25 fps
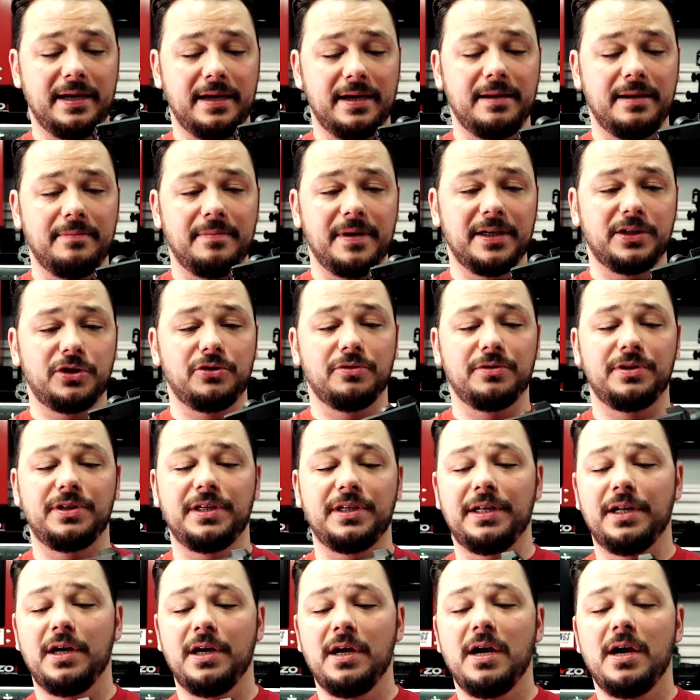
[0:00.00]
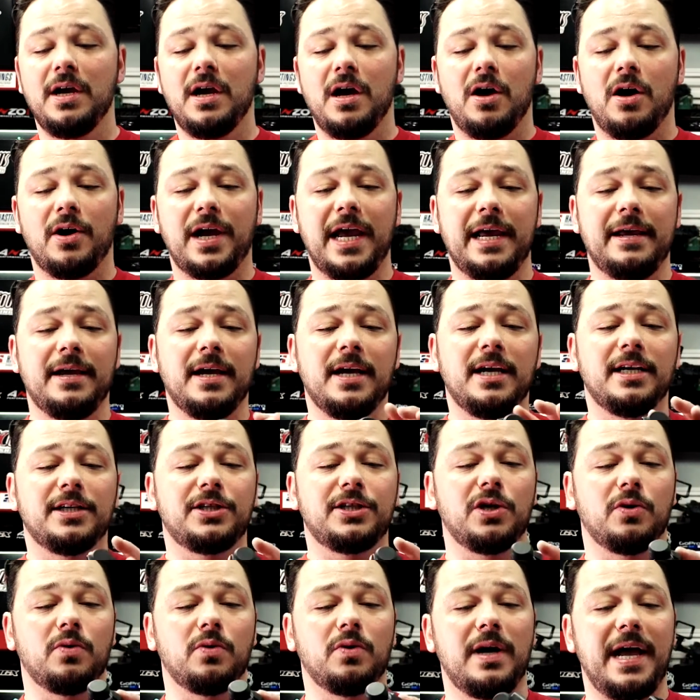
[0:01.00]
in, make sure it's in. Okay,
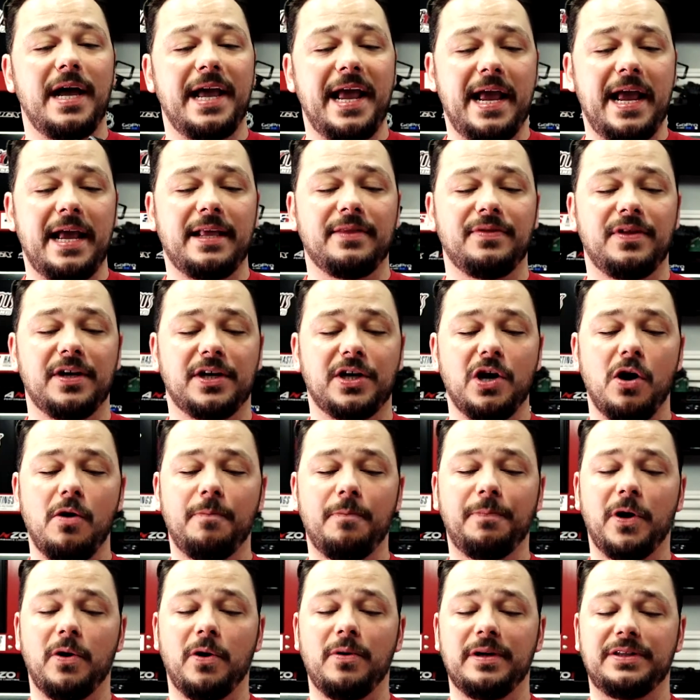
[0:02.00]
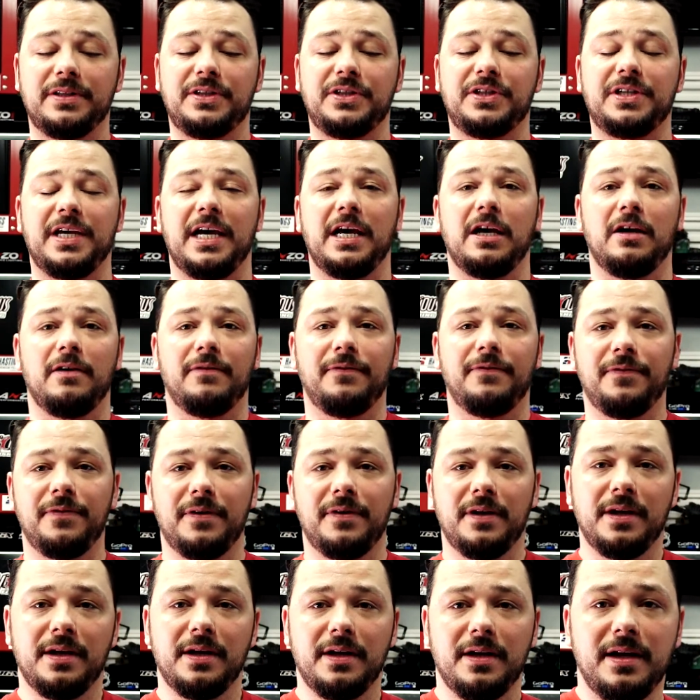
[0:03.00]
so the GoPro itself,
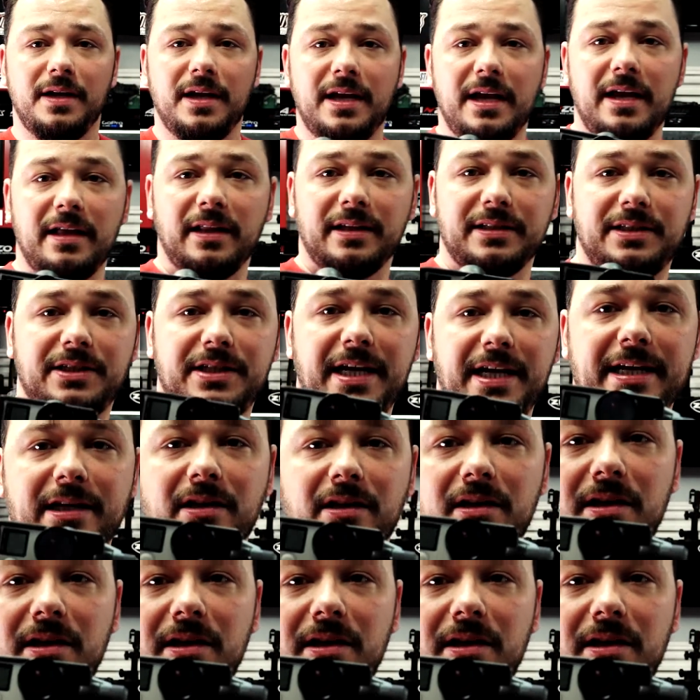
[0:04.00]
let's take a